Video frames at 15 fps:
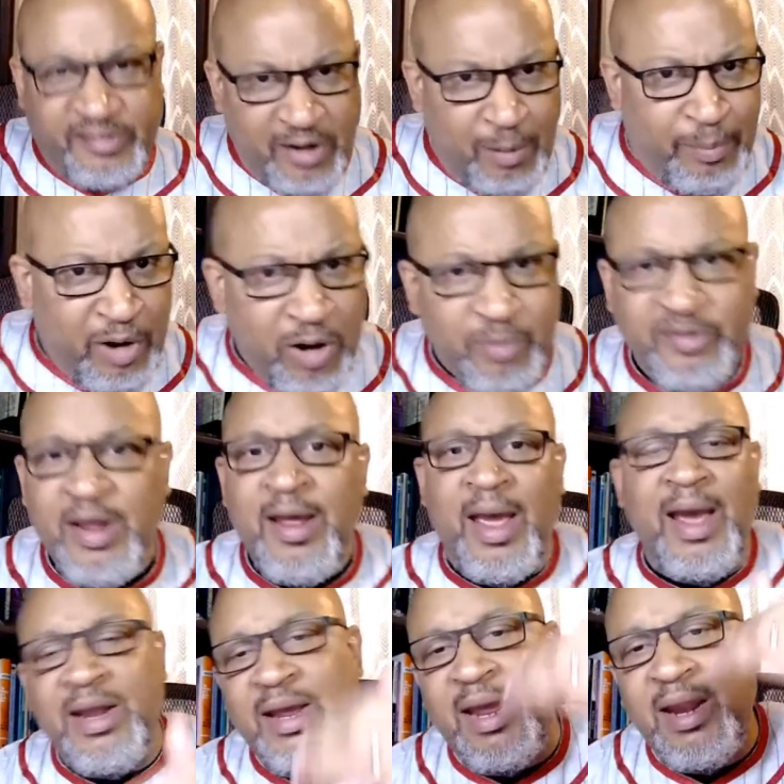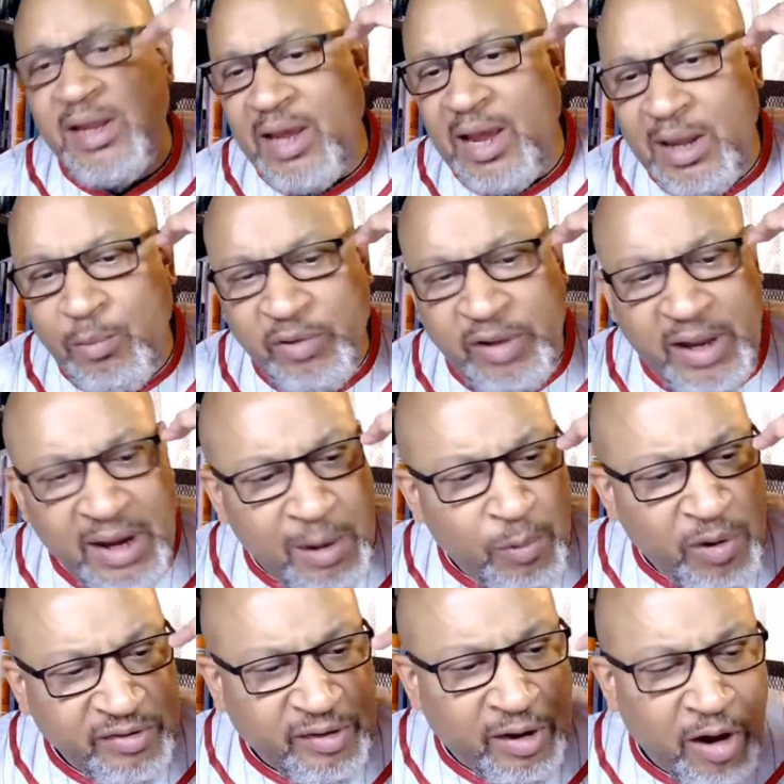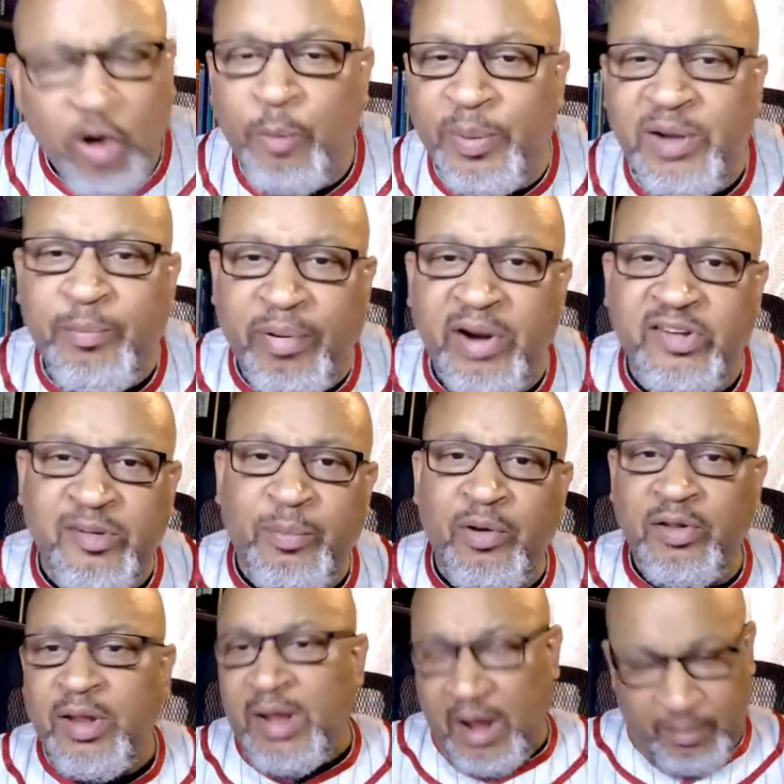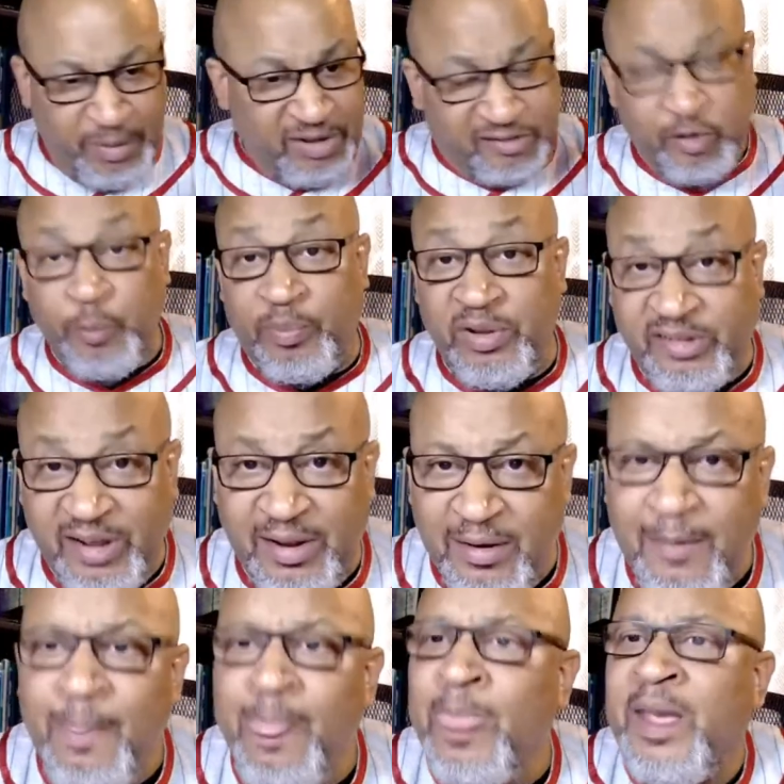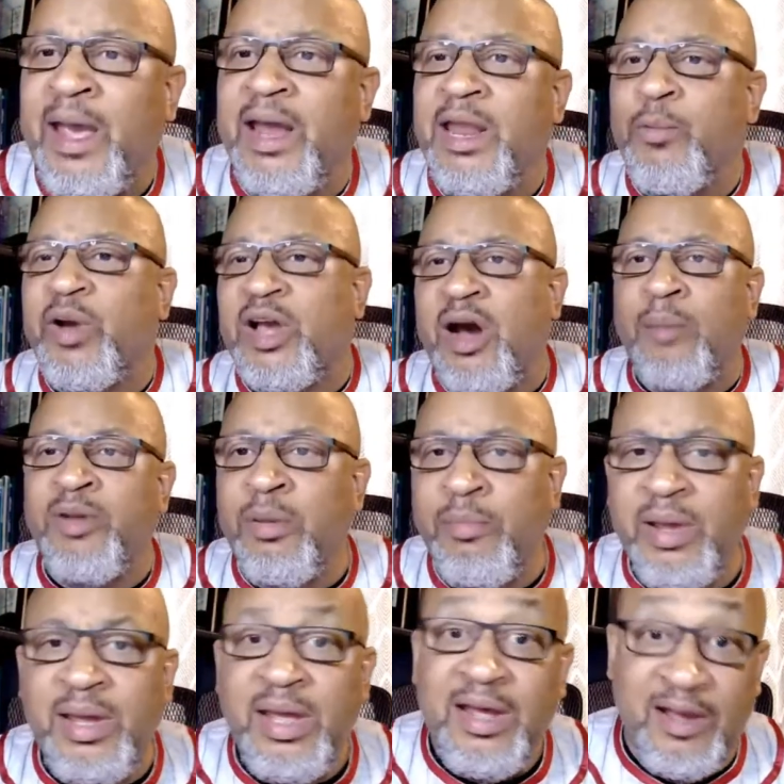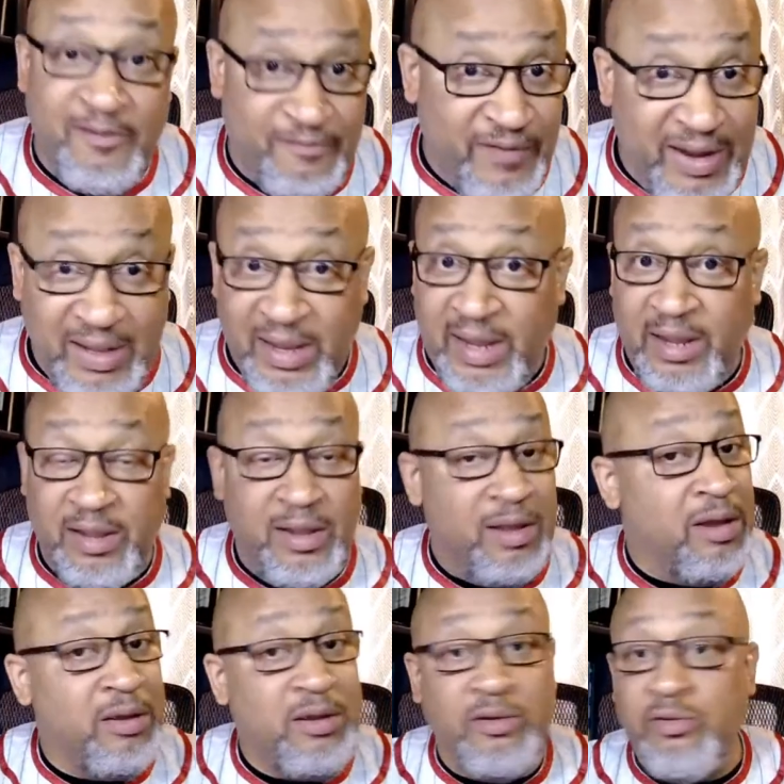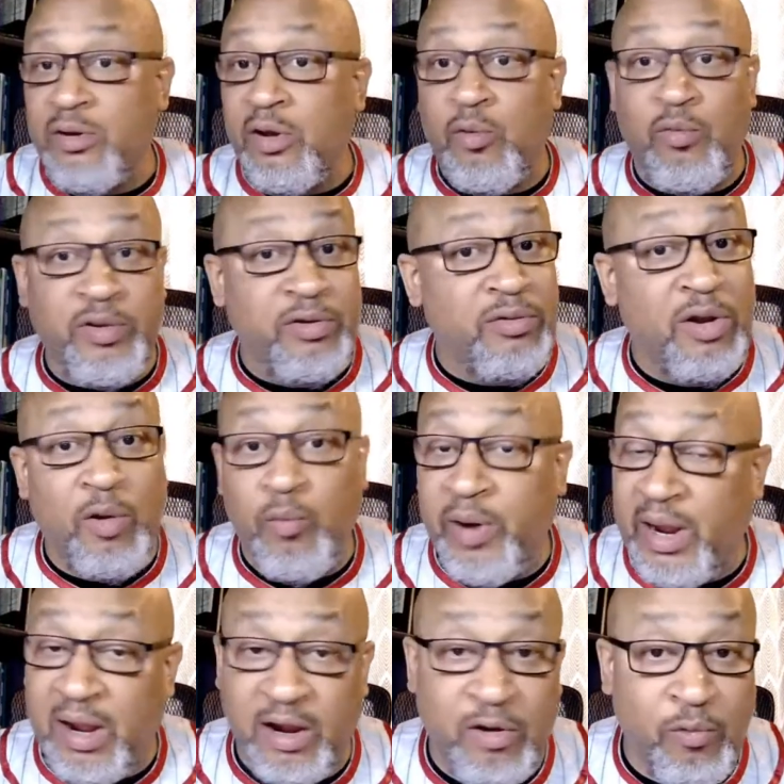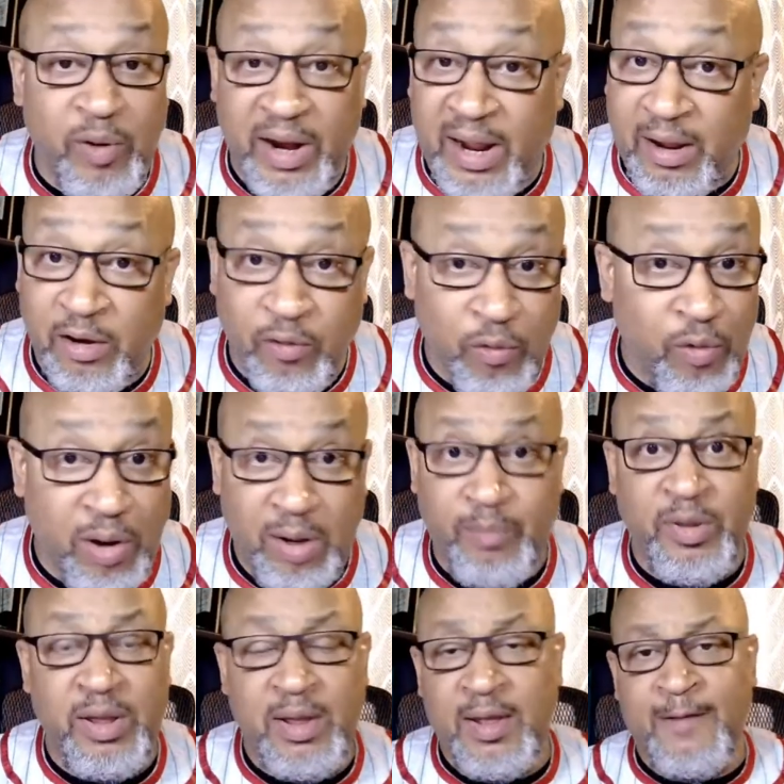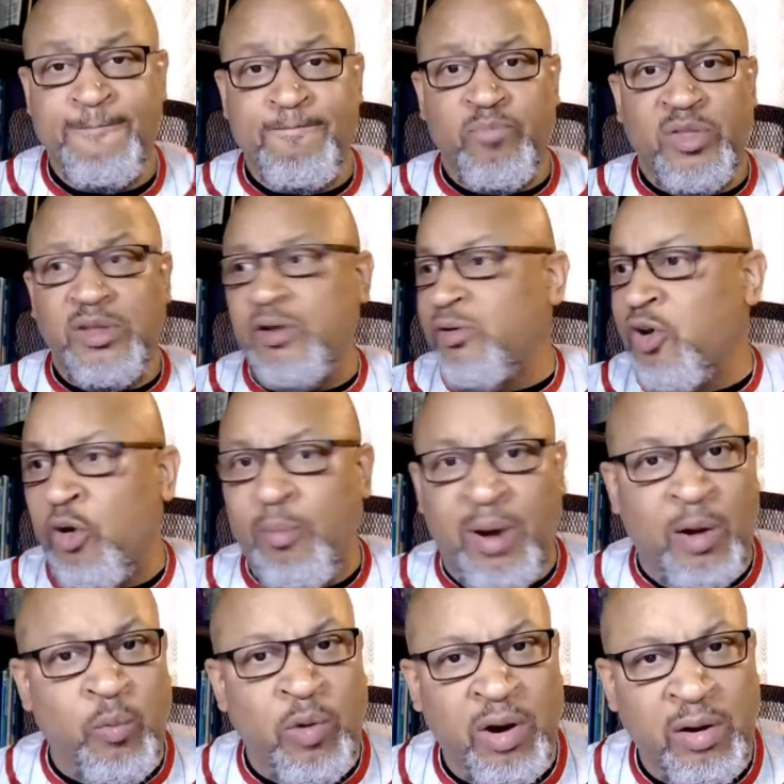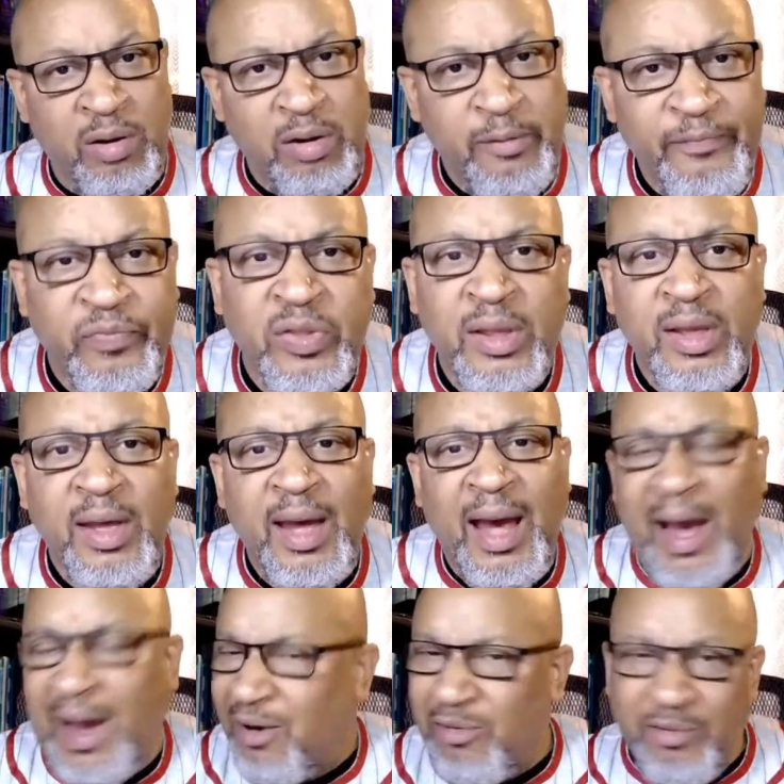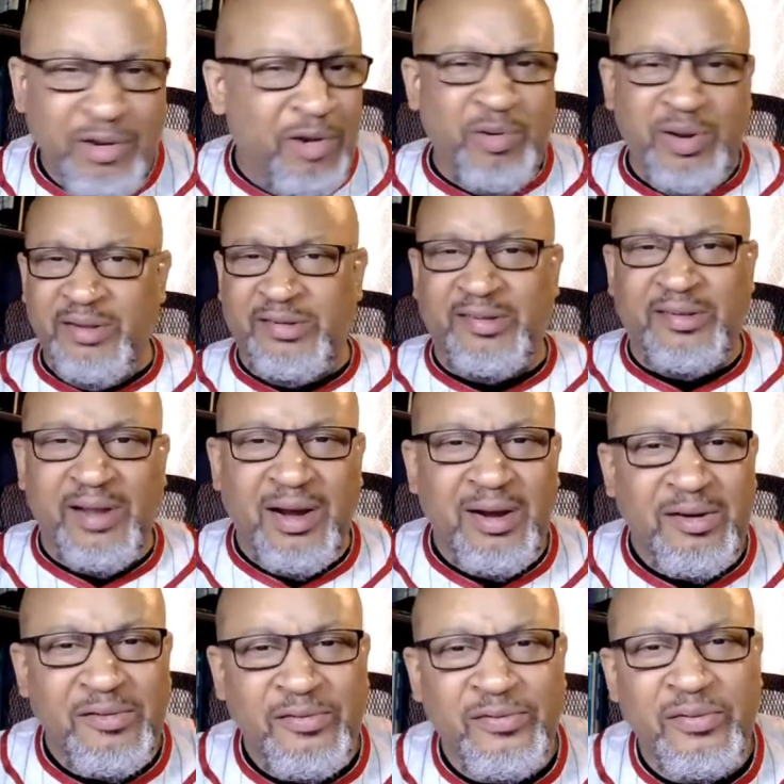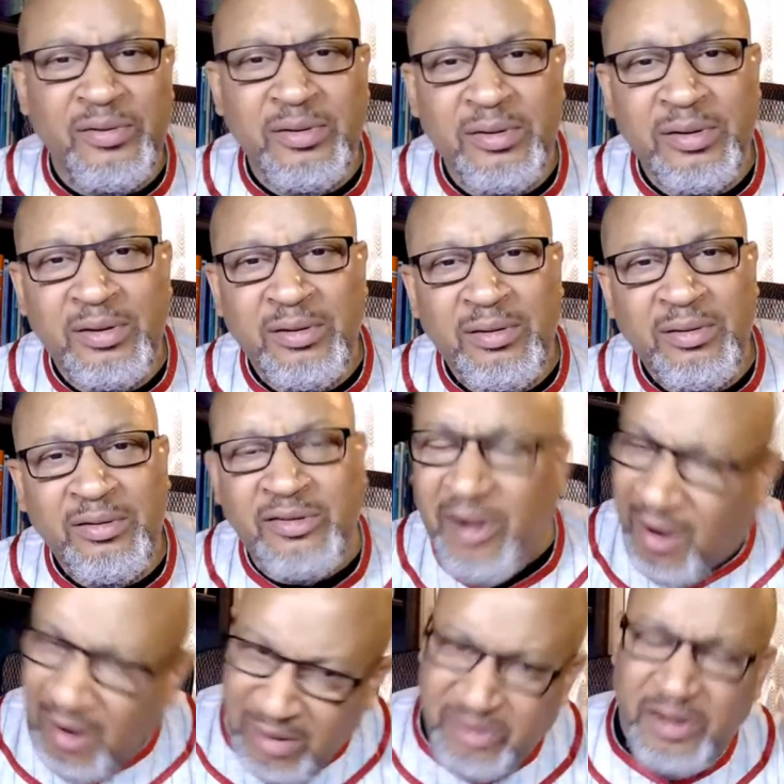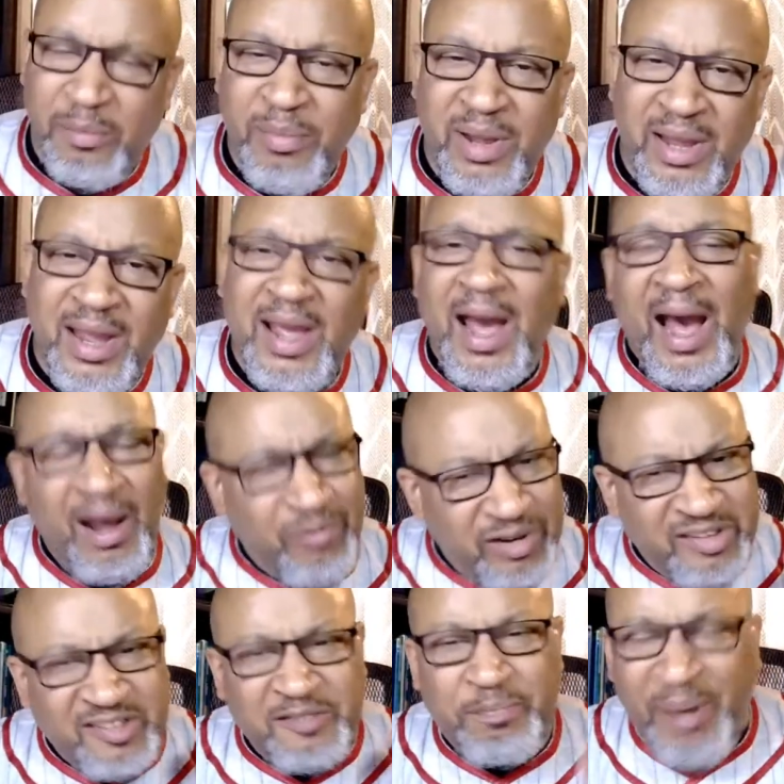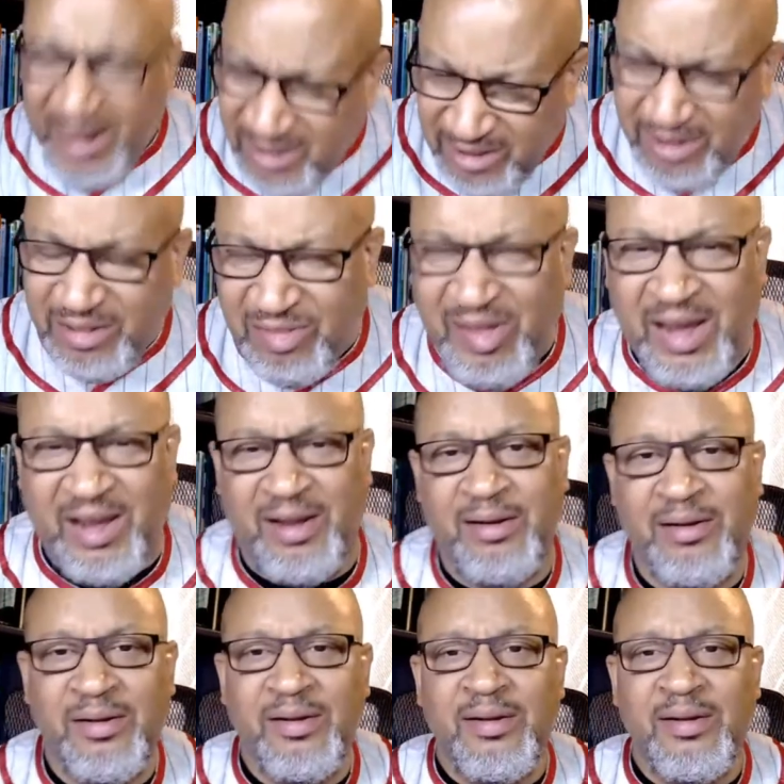suburbs, and he was an urban superintendent, and he would come to me, "Kafele, you know where I grew up. You know my world. I don't know this stuff. Talk to me." I respected that,